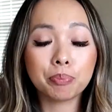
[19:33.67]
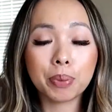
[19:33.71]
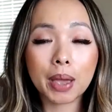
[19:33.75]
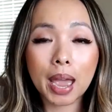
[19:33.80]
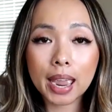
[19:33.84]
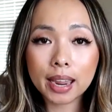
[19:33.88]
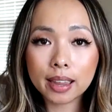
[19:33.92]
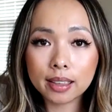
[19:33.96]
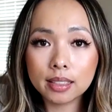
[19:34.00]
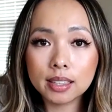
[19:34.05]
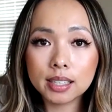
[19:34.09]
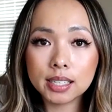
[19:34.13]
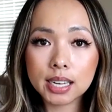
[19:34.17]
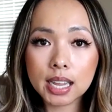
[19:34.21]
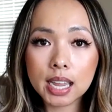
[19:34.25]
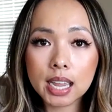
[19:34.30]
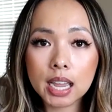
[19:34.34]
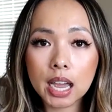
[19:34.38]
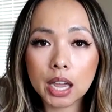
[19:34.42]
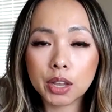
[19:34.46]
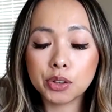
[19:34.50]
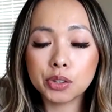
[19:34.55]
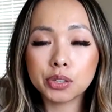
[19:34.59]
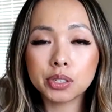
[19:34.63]
Back in the day,
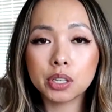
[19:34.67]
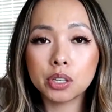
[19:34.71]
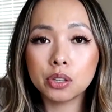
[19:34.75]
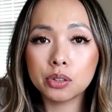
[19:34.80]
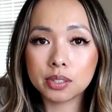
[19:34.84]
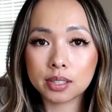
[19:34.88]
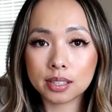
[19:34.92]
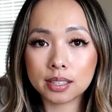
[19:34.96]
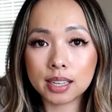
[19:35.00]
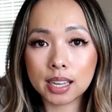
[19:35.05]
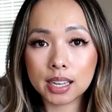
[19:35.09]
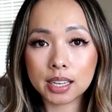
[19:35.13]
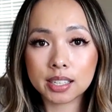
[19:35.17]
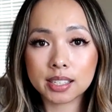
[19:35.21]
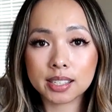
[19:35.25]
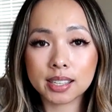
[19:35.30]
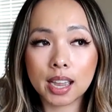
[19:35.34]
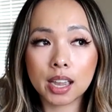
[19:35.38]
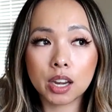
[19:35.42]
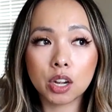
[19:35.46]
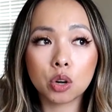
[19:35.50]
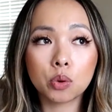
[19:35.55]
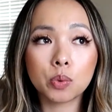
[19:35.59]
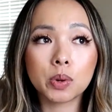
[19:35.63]
I used to use a day
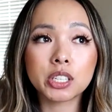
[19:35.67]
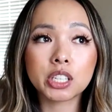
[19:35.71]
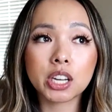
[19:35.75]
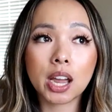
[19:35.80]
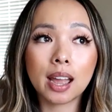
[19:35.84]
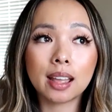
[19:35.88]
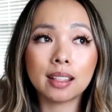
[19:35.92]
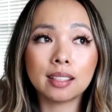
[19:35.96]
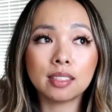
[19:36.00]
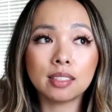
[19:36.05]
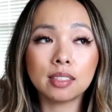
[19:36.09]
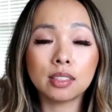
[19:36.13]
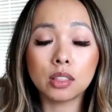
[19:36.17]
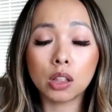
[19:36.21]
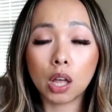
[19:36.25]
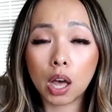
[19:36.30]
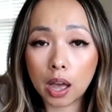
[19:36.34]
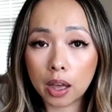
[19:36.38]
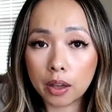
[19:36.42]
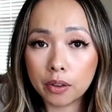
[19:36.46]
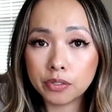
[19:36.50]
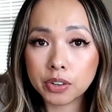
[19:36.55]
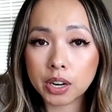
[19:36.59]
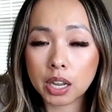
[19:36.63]
designer, which I
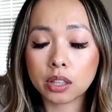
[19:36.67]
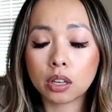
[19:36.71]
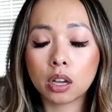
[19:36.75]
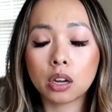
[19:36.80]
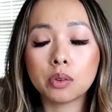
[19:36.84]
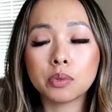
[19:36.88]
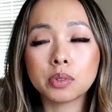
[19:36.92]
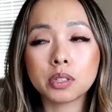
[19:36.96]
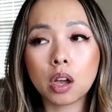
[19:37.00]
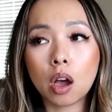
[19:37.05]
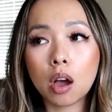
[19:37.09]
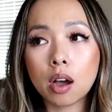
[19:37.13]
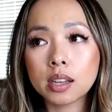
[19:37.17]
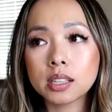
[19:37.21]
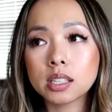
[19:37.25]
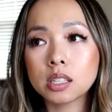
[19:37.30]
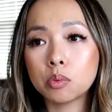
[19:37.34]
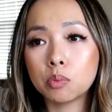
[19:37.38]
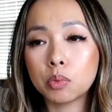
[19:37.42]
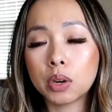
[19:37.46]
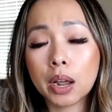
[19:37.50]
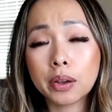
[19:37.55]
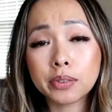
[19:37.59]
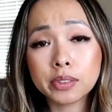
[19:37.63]
loved. I thought it was
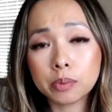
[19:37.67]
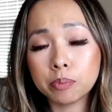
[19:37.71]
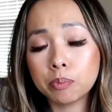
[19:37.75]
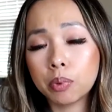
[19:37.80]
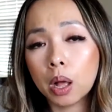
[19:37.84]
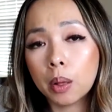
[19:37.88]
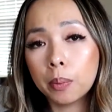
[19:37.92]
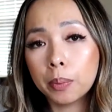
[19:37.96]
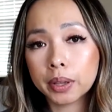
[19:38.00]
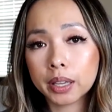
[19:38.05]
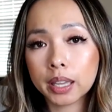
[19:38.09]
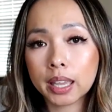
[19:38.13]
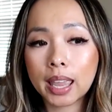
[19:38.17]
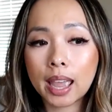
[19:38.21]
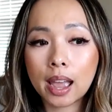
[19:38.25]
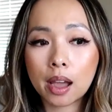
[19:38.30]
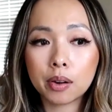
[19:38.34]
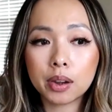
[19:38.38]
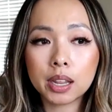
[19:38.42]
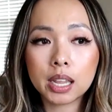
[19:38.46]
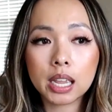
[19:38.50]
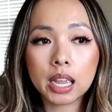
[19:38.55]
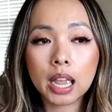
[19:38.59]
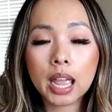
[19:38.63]
awesome. When I was in public
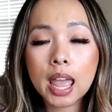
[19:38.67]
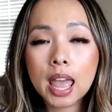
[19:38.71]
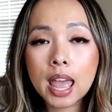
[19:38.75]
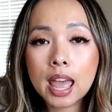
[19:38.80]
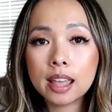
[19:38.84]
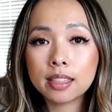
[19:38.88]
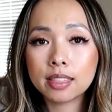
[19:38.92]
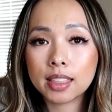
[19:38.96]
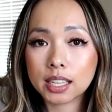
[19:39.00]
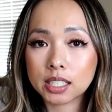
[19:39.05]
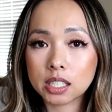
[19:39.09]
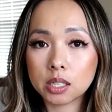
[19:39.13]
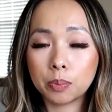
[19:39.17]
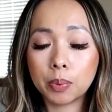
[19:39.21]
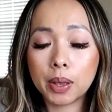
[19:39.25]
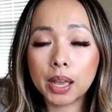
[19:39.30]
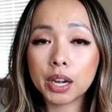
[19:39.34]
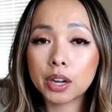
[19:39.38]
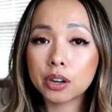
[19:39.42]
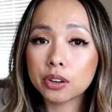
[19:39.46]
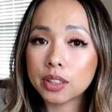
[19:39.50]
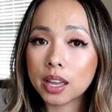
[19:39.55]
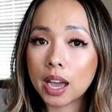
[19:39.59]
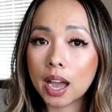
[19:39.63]
accounting, that's the
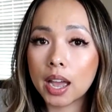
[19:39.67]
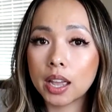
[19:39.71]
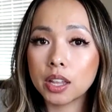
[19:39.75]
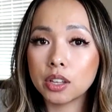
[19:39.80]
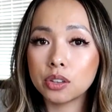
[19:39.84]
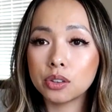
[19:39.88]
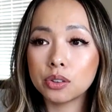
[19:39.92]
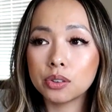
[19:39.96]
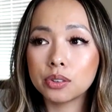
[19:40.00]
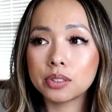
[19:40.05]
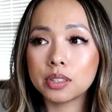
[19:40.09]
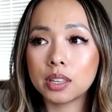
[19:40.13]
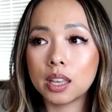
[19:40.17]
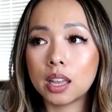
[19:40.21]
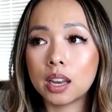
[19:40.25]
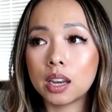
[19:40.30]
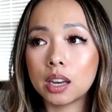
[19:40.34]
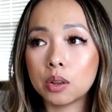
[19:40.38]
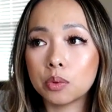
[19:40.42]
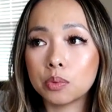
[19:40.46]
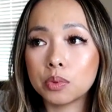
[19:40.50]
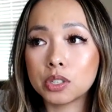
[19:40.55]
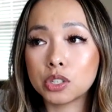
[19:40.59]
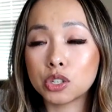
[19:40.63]
planner that I used, and
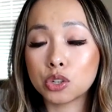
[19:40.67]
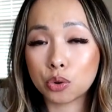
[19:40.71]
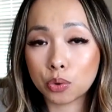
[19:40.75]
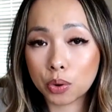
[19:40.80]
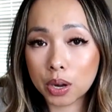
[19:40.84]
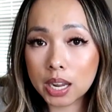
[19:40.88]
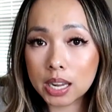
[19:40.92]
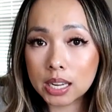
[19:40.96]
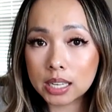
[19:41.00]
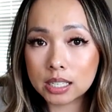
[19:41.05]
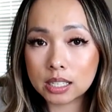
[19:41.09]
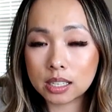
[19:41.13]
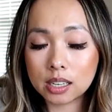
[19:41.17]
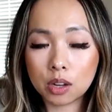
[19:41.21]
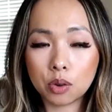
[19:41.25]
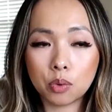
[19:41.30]
it was great.